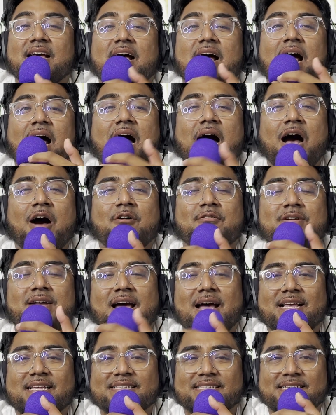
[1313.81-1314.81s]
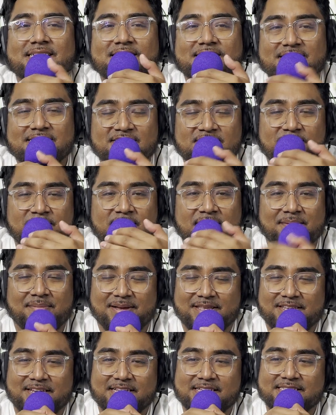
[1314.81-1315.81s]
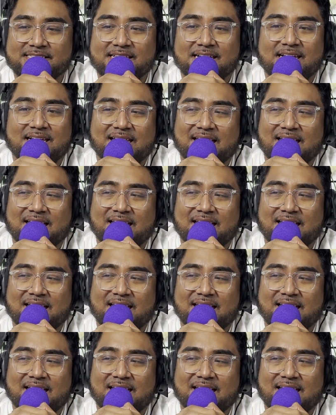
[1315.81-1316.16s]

How nice it is to be a Madrista.